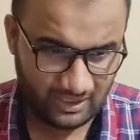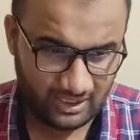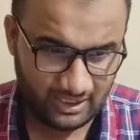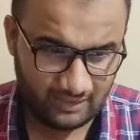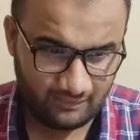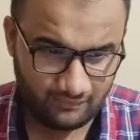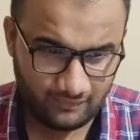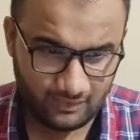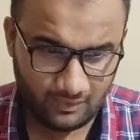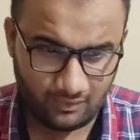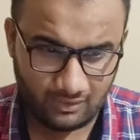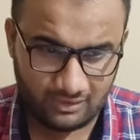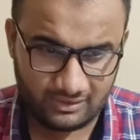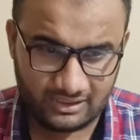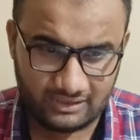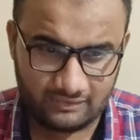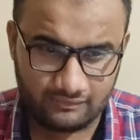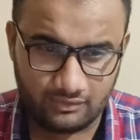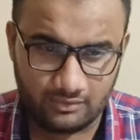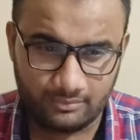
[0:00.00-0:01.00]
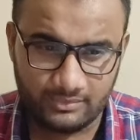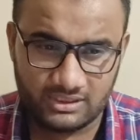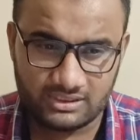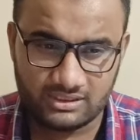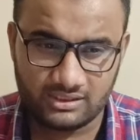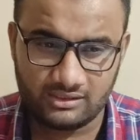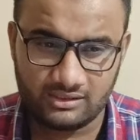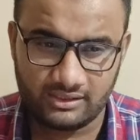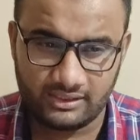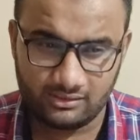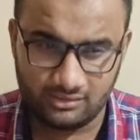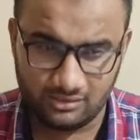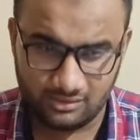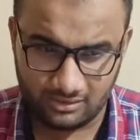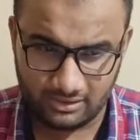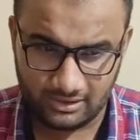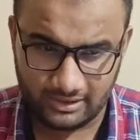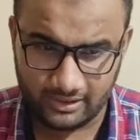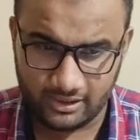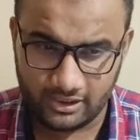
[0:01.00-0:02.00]
and fill all the information and the
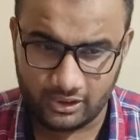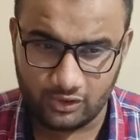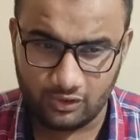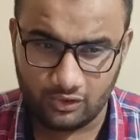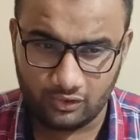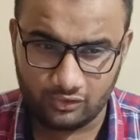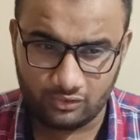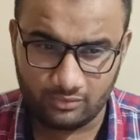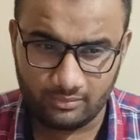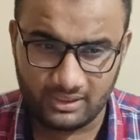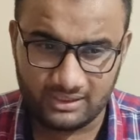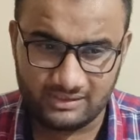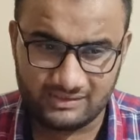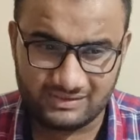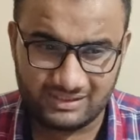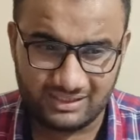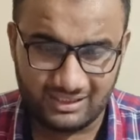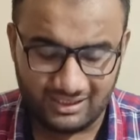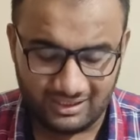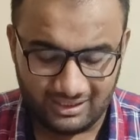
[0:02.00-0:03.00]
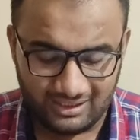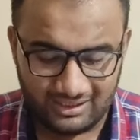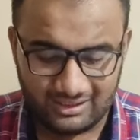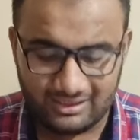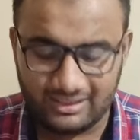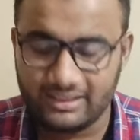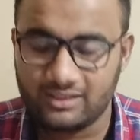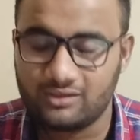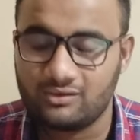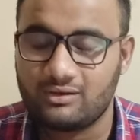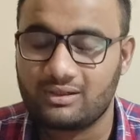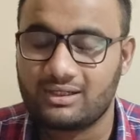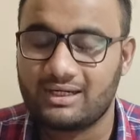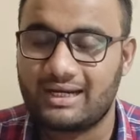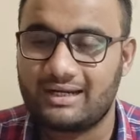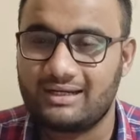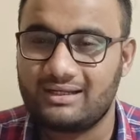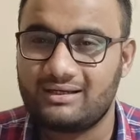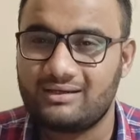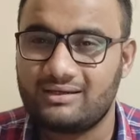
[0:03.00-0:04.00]
related documents, like your
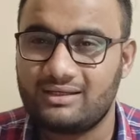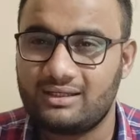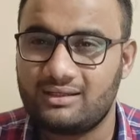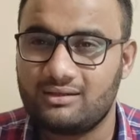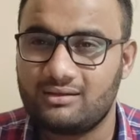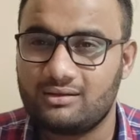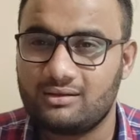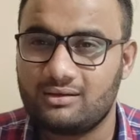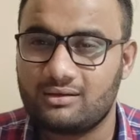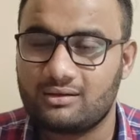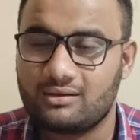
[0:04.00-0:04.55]
category,